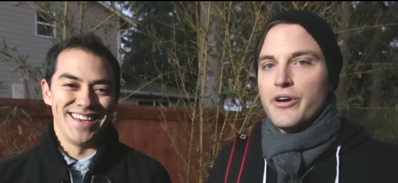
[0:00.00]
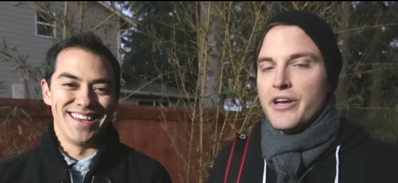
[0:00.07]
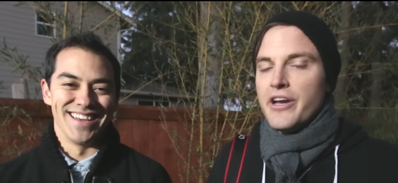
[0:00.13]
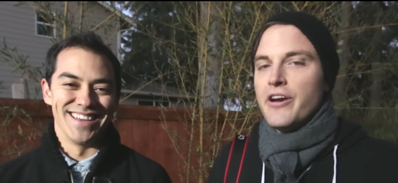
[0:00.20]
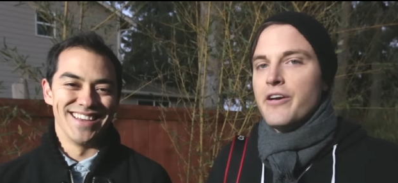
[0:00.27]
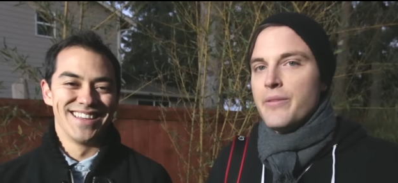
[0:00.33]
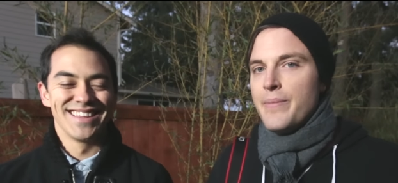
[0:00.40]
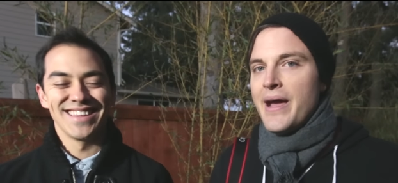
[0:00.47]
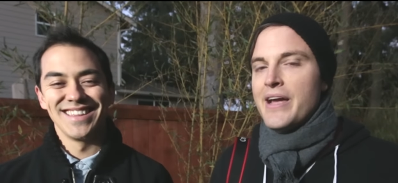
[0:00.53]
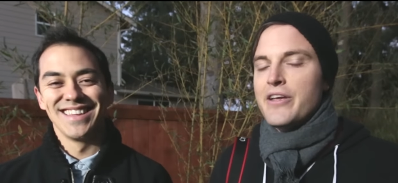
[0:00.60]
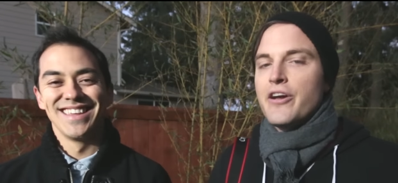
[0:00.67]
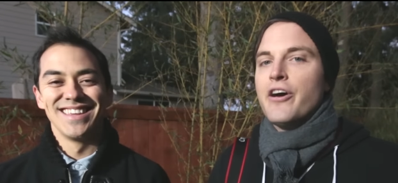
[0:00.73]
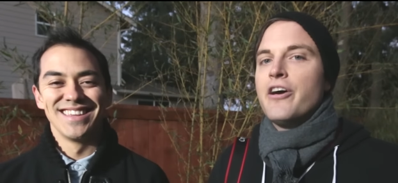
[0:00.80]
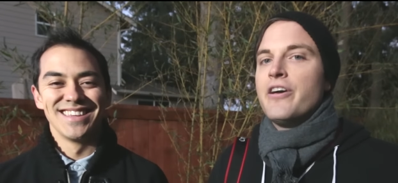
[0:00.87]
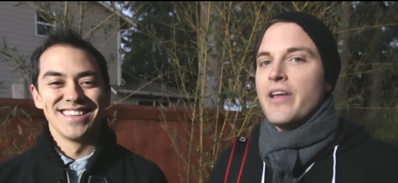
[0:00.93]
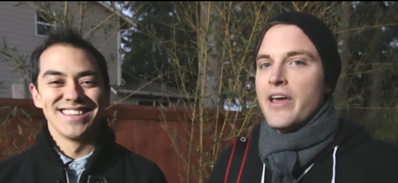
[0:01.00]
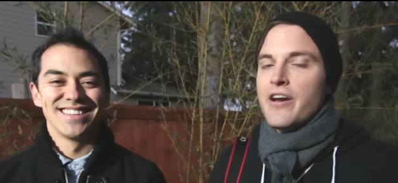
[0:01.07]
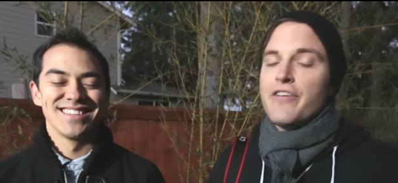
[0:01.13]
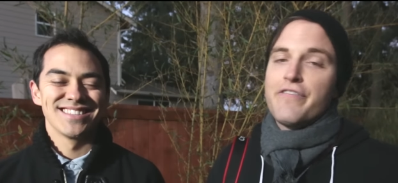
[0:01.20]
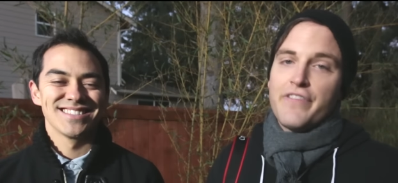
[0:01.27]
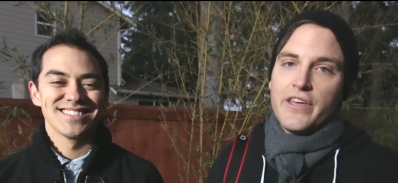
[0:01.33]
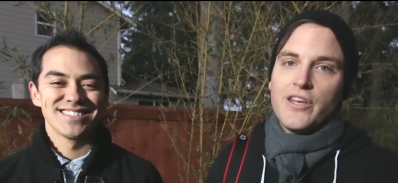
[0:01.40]
Speaker 1: we're here in the backyard
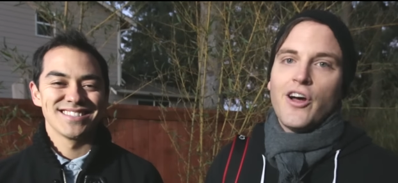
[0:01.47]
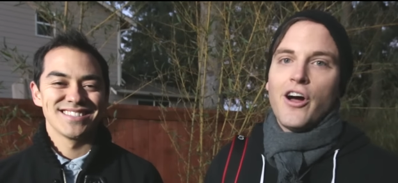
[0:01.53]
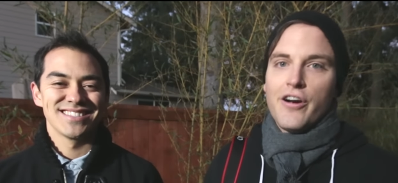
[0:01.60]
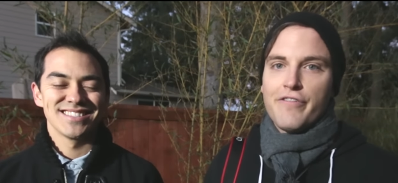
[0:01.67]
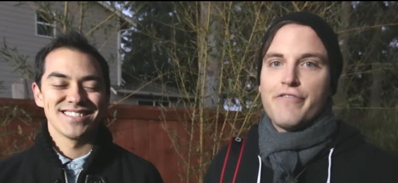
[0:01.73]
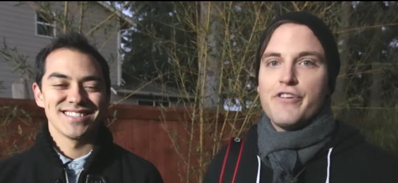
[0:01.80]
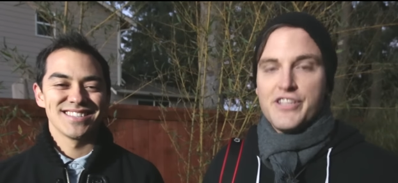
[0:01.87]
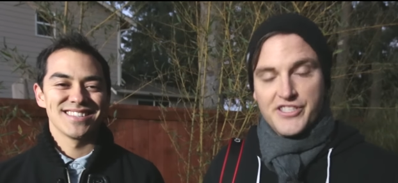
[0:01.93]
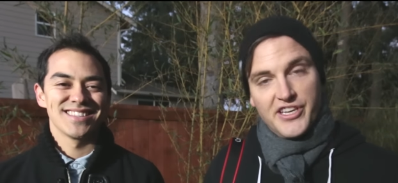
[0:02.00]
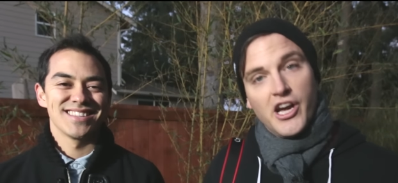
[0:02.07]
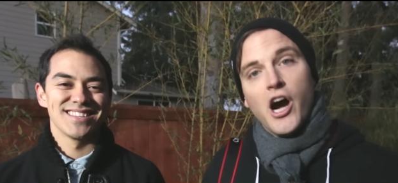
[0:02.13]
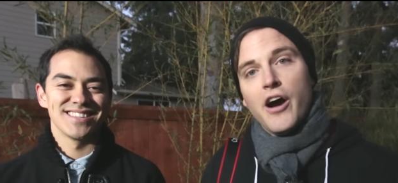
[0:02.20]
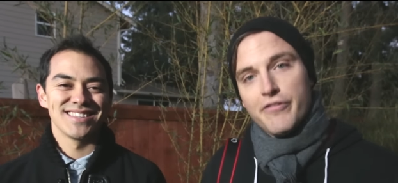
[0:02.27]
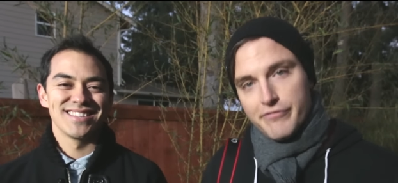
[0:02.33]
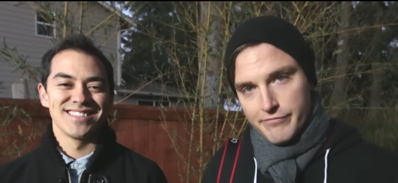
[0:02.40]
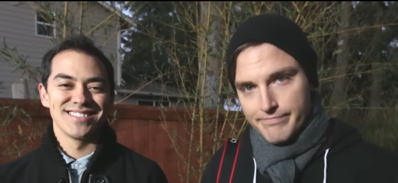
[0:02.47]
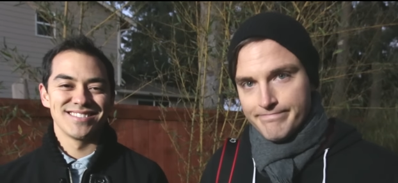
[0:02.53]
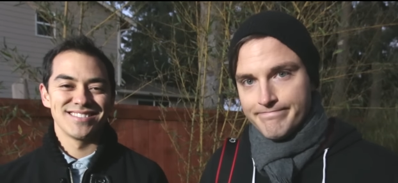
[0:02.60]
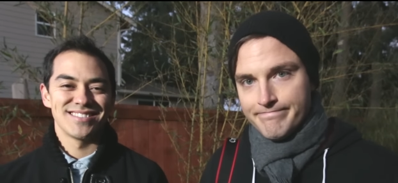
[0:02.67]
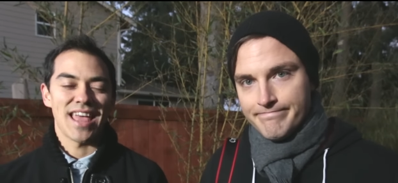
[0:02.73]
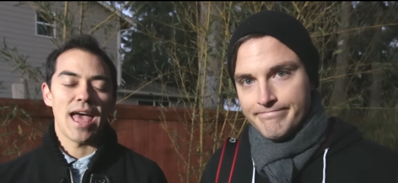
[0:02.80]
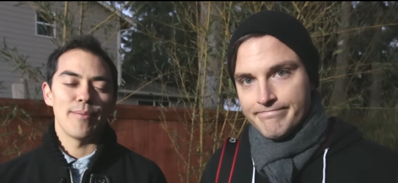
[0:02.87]
and our feet are freezing off.
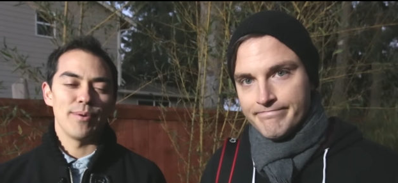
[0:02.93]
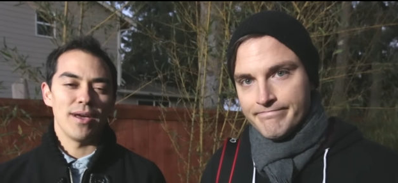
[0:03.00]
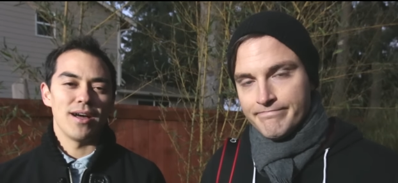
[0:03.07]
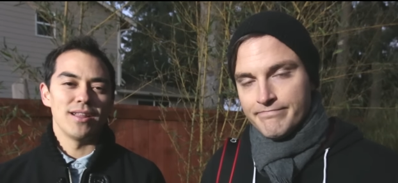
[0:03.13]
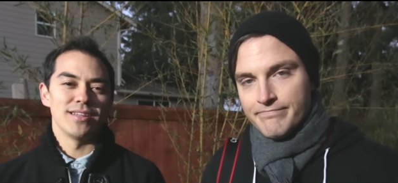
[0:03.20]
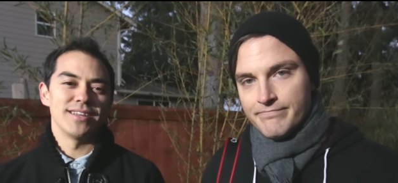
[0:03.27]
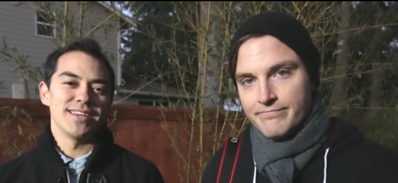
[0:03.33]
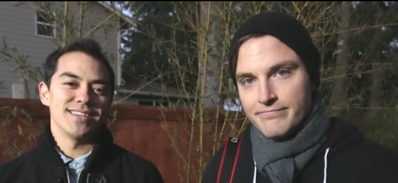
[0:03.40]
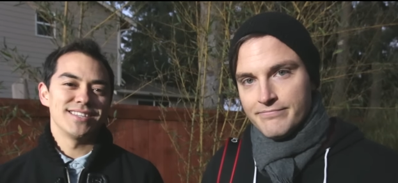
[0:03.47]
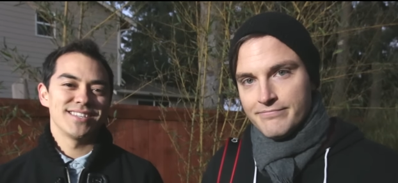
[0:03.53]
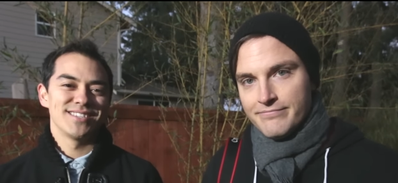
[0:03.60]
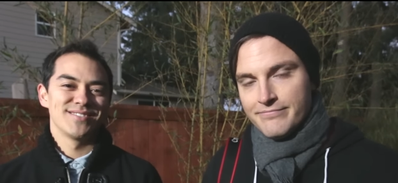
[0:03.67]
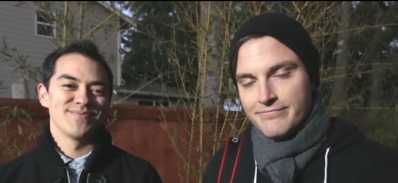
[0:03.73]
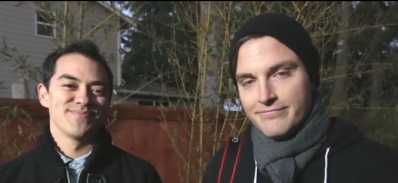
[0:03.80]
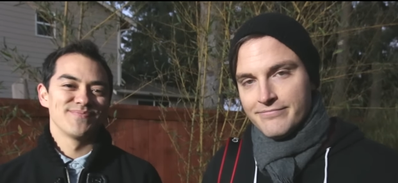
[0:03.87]
Speaker 2: Happy holidays.